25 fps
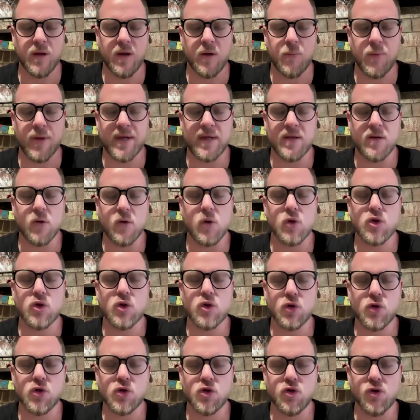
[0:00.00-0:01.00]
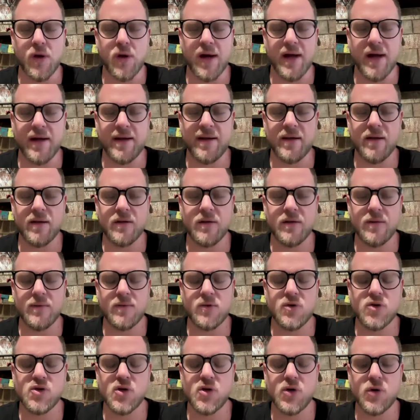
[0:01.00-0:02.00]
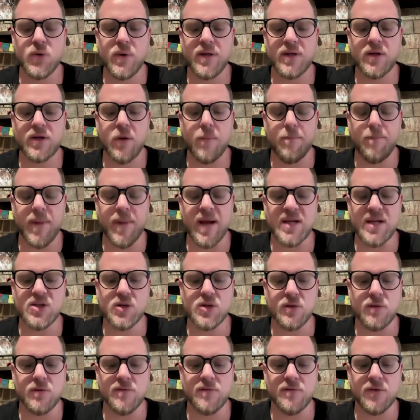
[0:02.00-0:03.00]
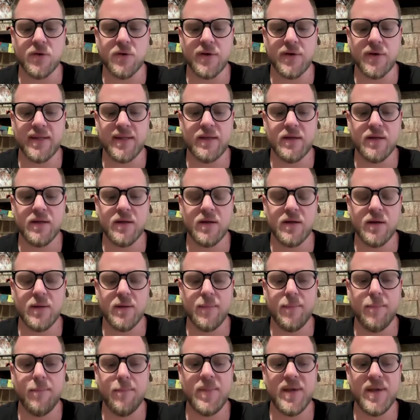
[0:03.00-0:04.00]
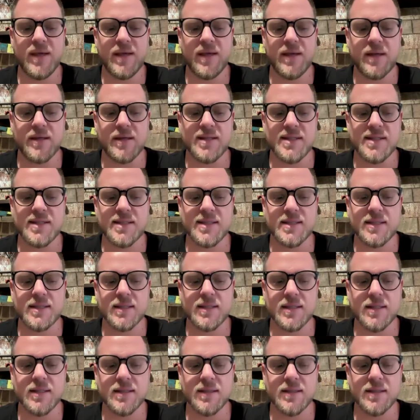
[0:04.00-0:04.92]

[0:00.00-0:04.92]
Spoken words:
We can also try to generate compassion for the beings